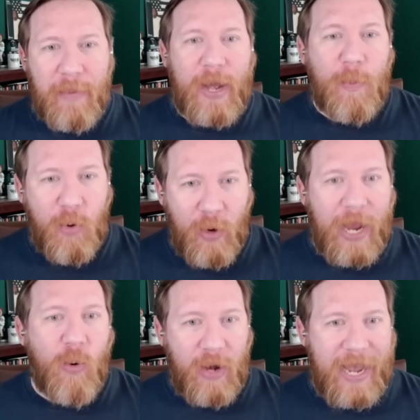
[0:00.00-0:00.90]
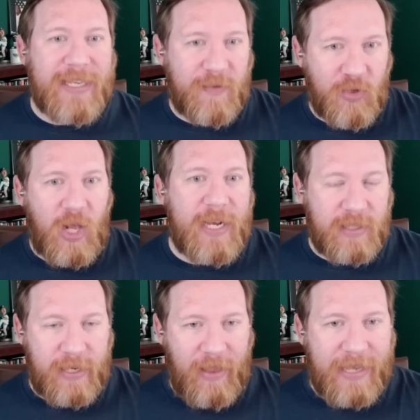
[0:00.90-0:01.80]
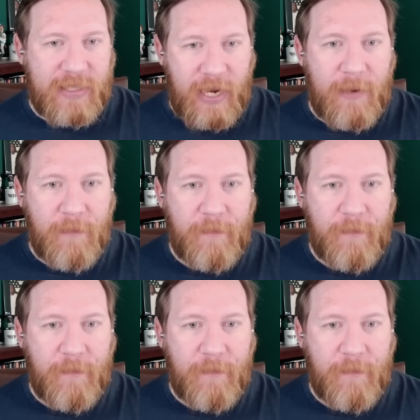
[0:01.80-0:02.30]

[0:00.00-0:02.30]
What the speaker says: mile per hour exit velocity last night.